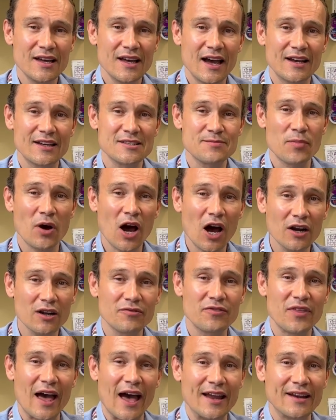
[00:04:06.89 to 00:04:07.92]
And as part
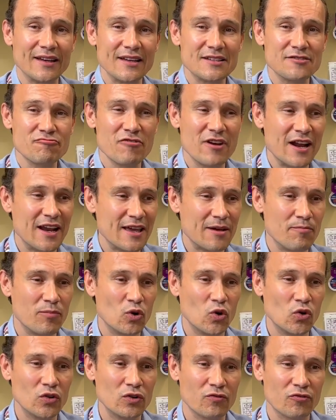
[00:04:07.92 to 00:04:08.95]
of that, it's really
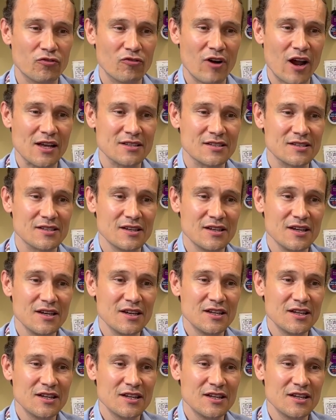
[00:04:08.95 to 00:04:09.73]
important for us